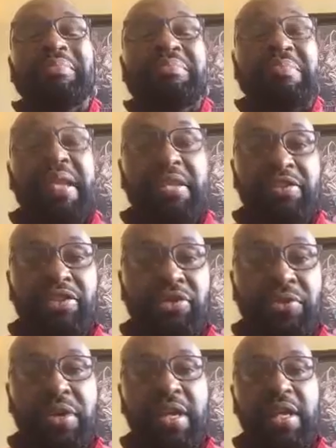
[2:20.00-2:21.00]

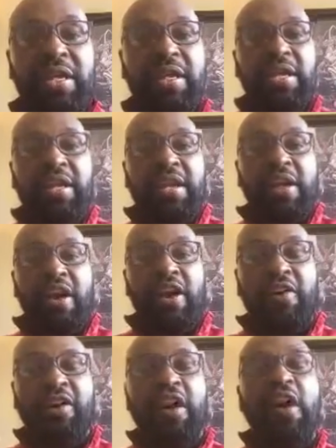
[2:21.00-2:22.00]
ministry
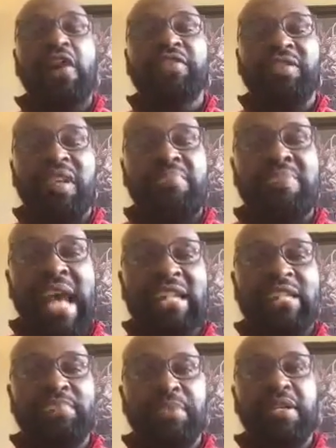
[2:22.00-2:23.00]
or cause them
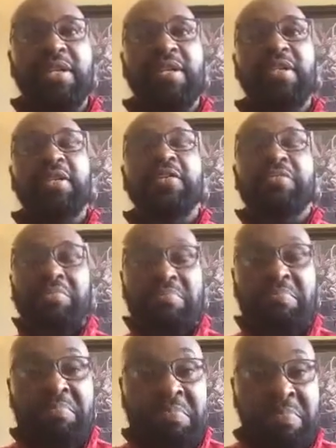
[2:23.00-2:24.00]
not to be
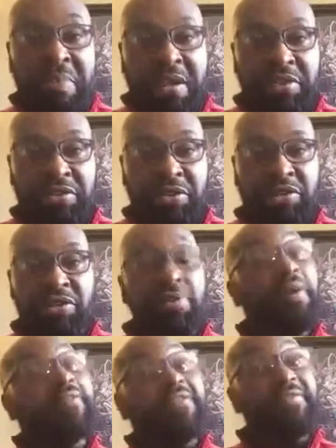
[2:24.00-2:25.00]
ministered
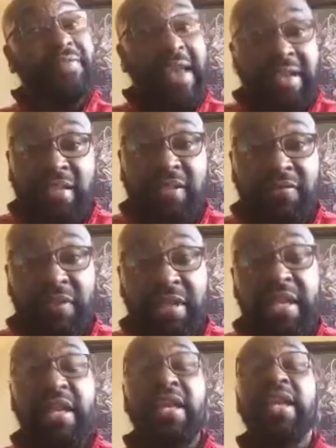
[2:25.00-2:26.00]
to
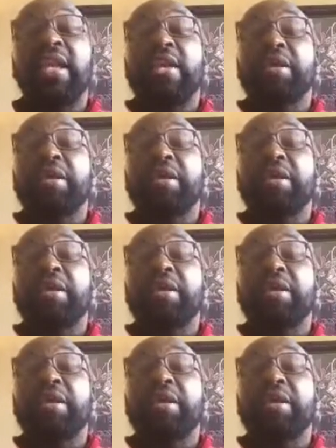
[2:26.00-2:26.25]
effectively